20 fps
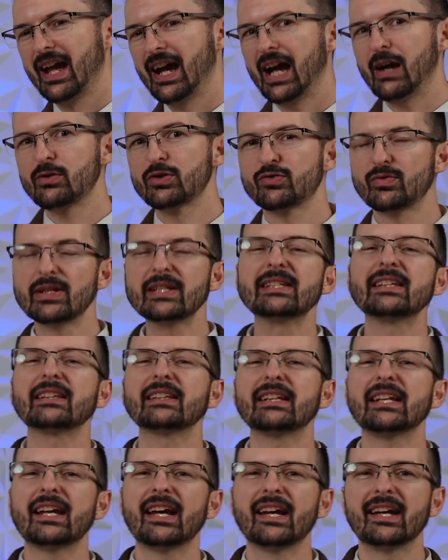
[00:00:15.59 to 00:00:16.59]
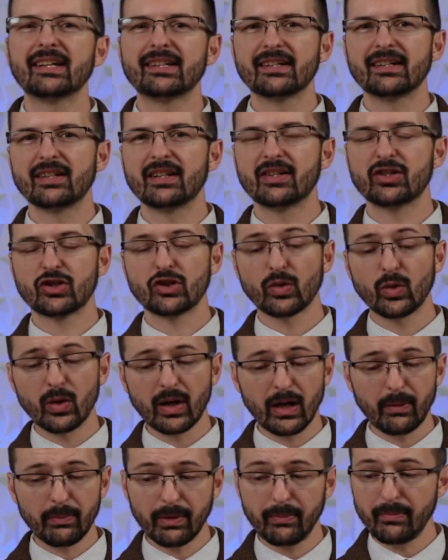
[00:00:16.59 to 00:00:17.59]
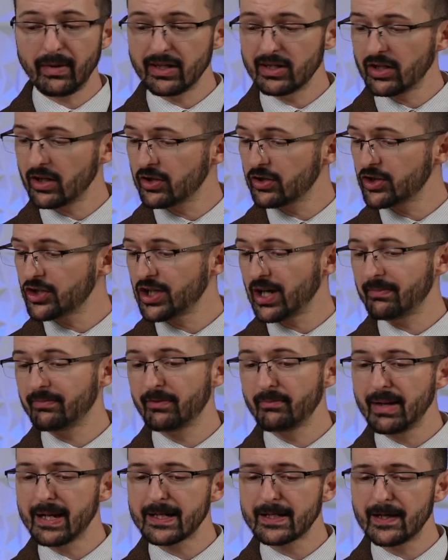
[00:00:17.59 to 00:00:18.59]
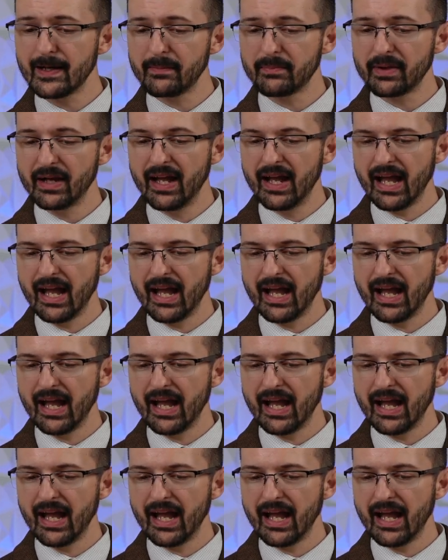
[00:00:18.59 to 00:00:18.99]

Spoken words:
I was recently at a store helping my daughter shop for makeup,